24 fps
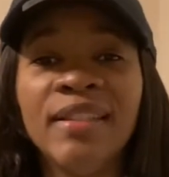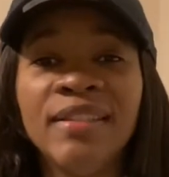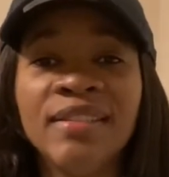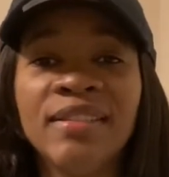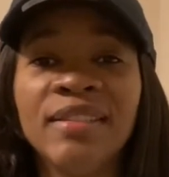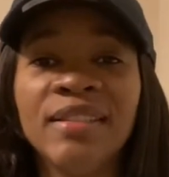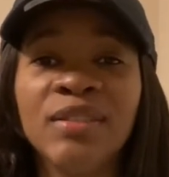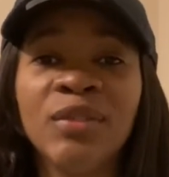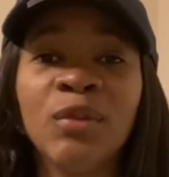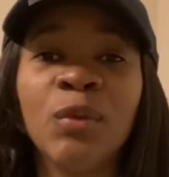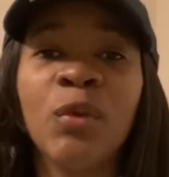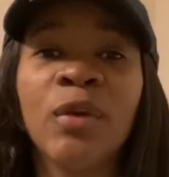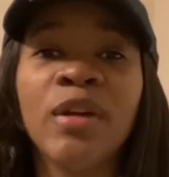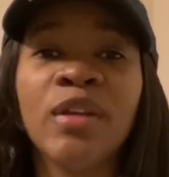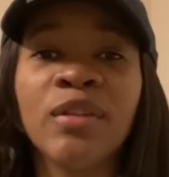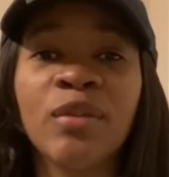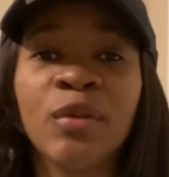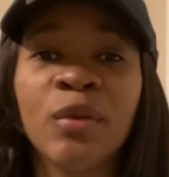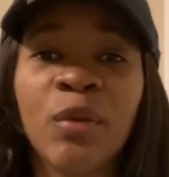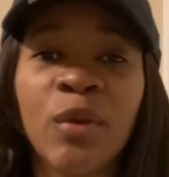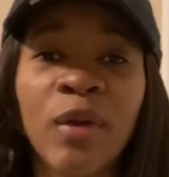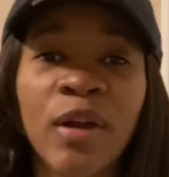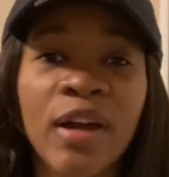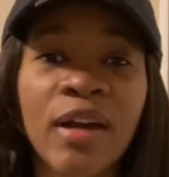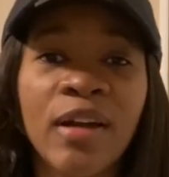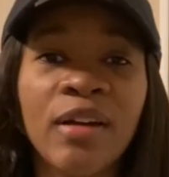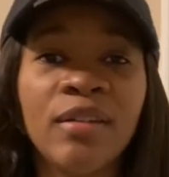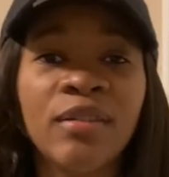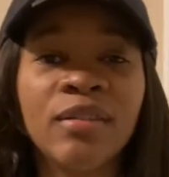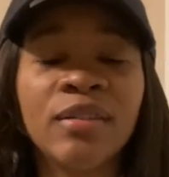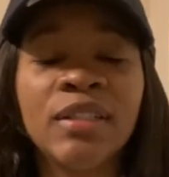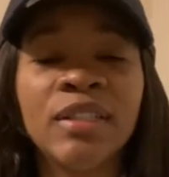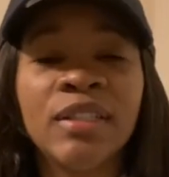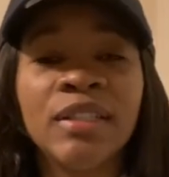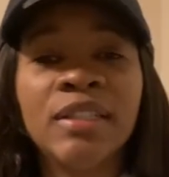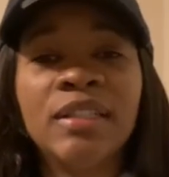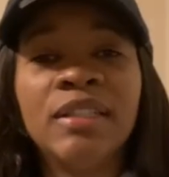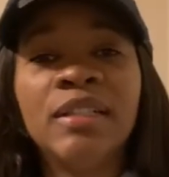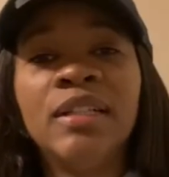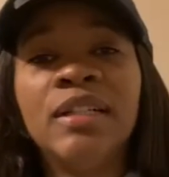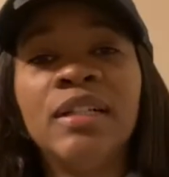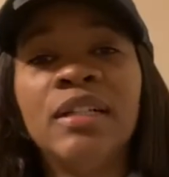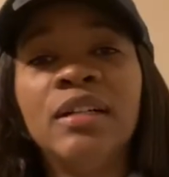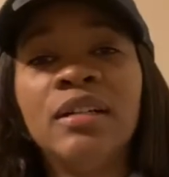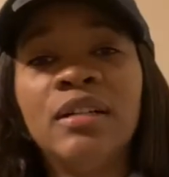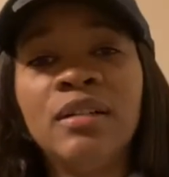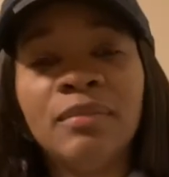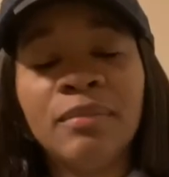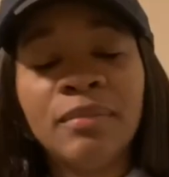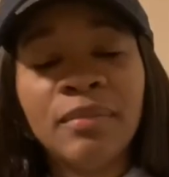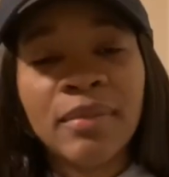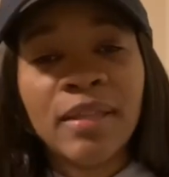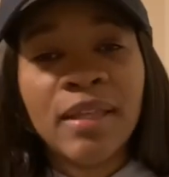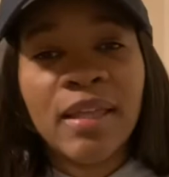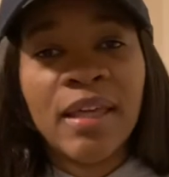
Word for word: sent away the crowd um,